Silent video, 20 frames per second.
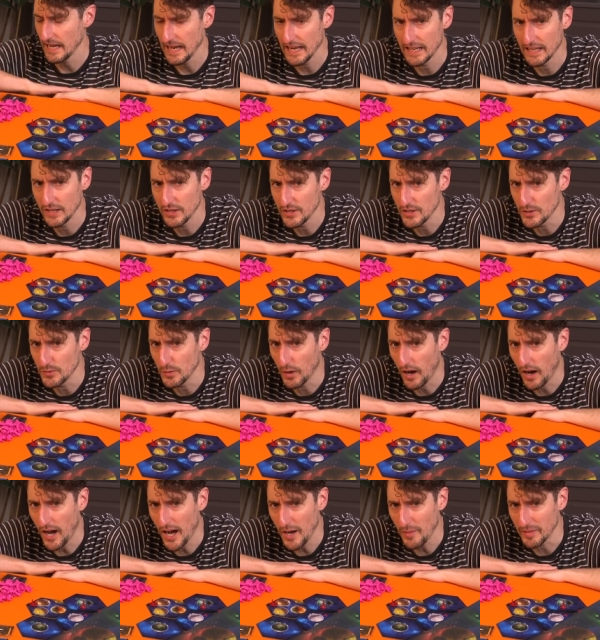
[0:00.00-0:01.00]
in a new
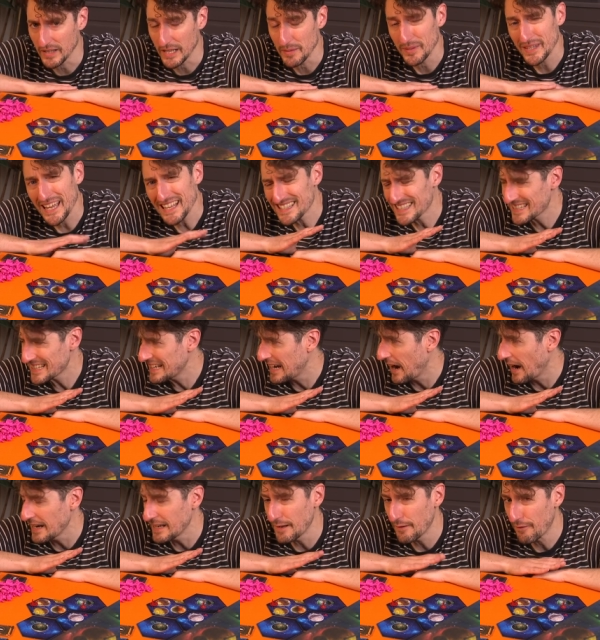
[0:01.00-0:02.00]
harmony. But that's
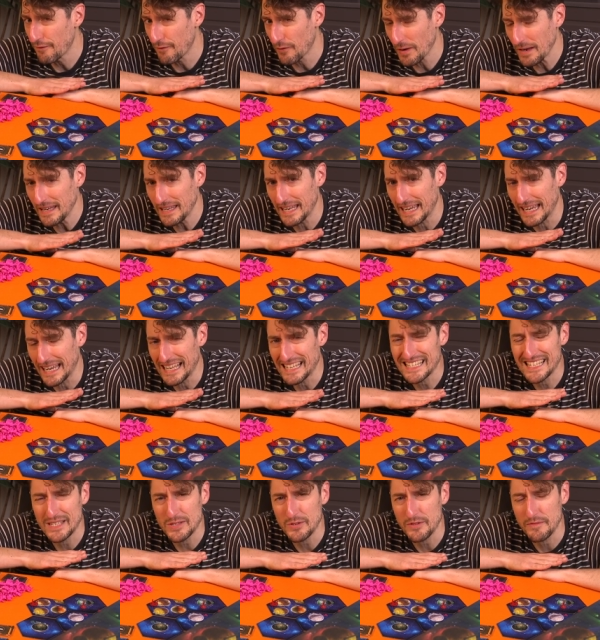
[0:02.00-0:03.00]
kind of frightening.
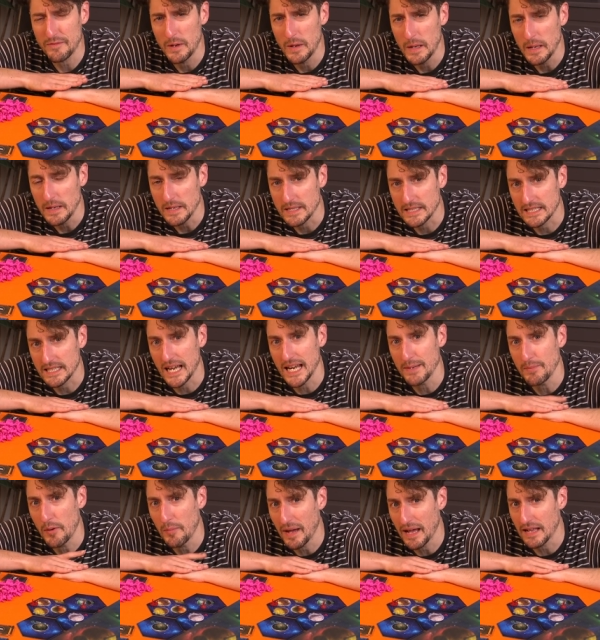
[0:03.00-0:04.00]
It's a sort of
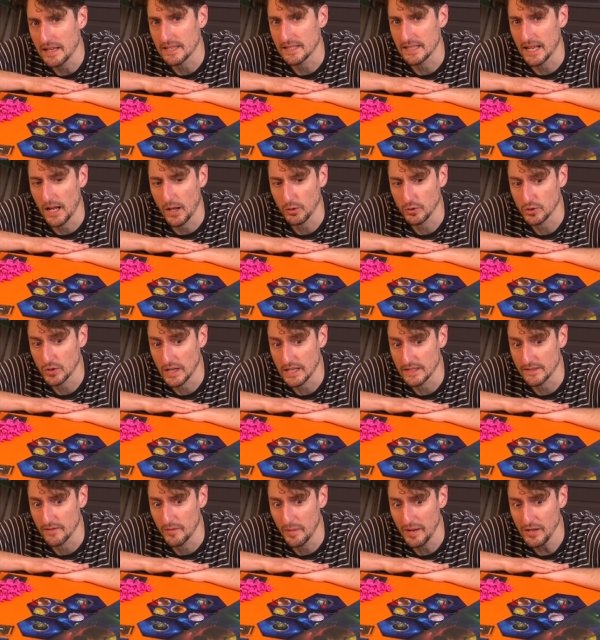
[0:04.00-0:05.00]
Cyberman-style
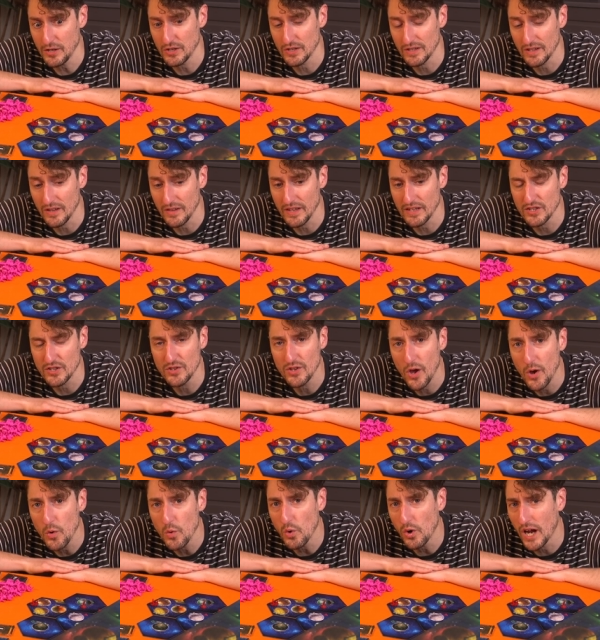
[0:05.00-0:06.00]
transformation that there's
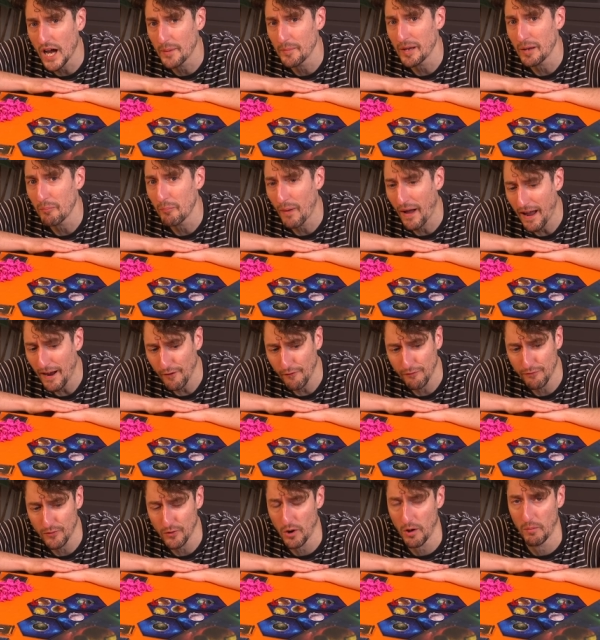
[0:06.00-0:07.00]
no coming back
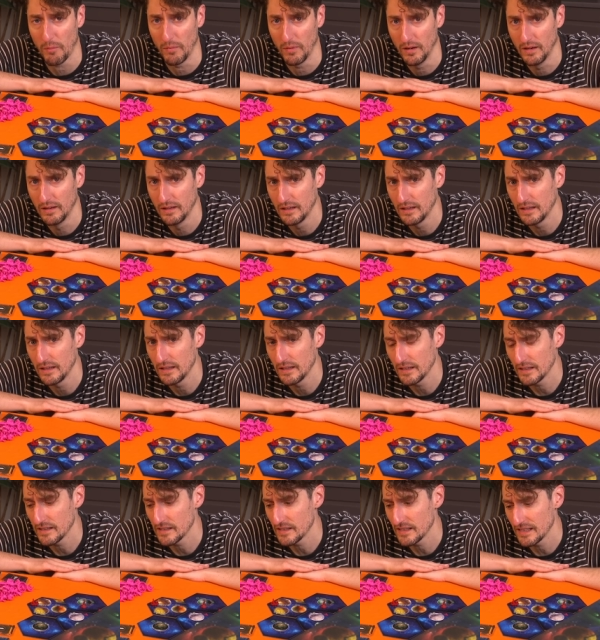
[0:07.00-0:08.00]
from.
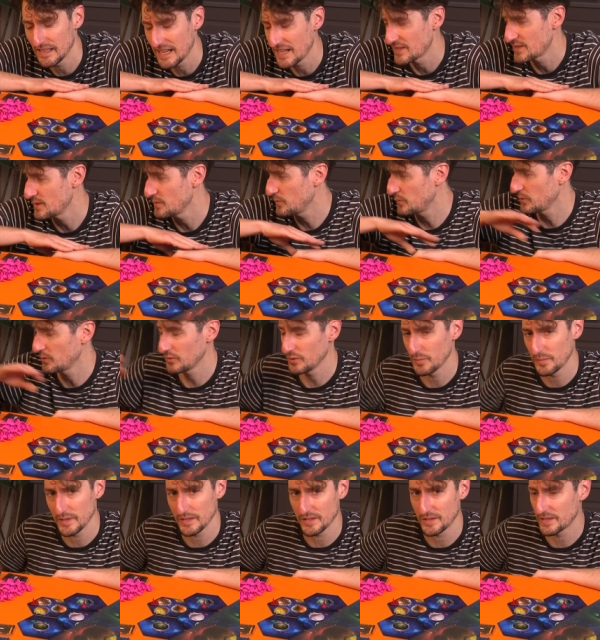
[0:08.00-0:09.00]
Unless you put all the
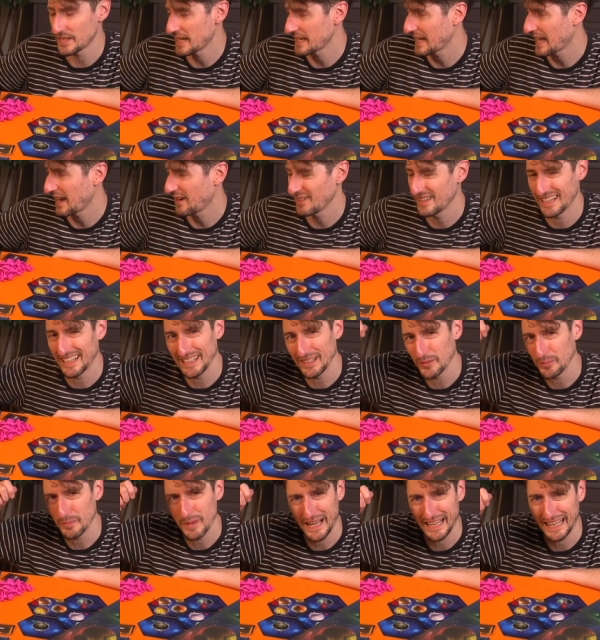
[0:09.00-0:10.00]
bits you take out in a
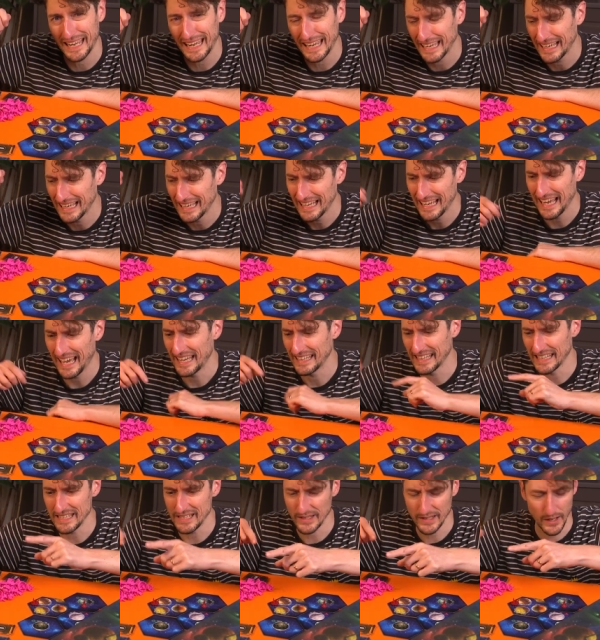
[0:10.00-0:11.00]
little baggie and
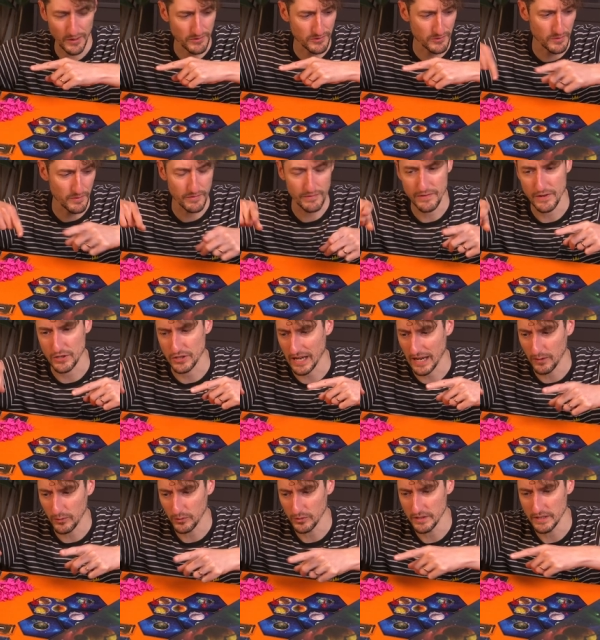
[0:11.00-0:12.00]
then you go through and fish
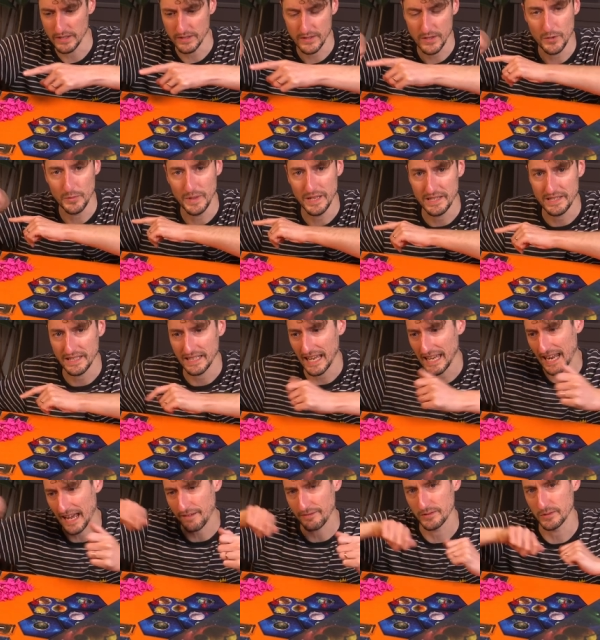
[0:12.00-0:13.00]
out all these new bits
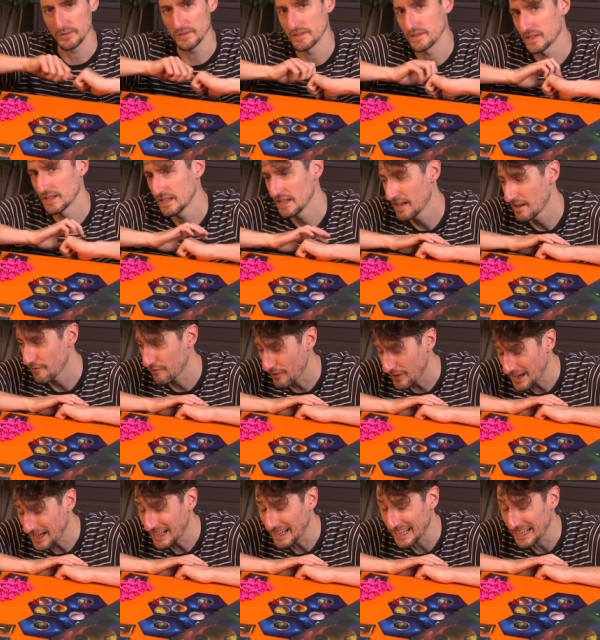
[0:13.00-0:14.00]
again afterwards.
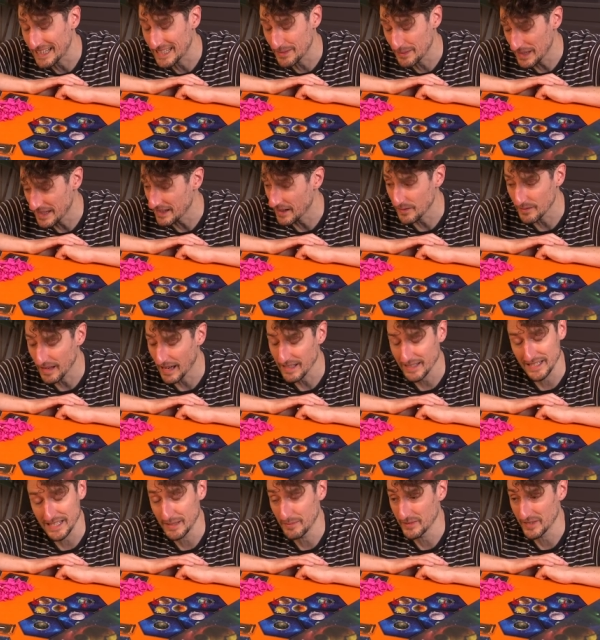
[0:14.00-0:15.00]
Frankly, to me though, that
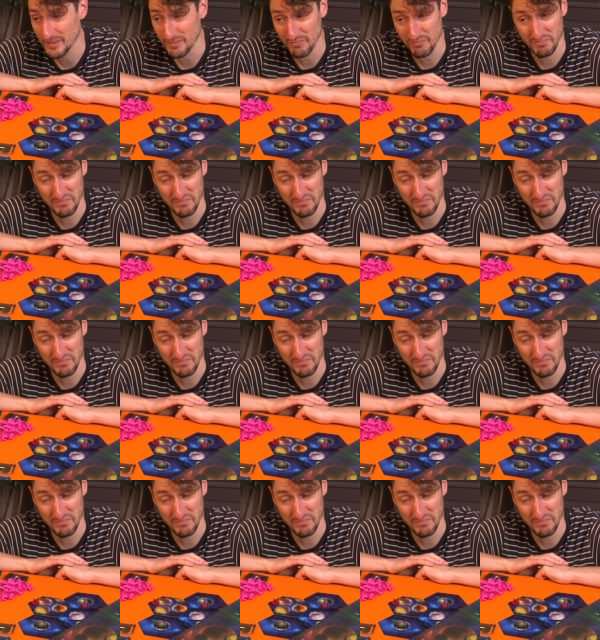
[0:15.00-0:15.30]
seems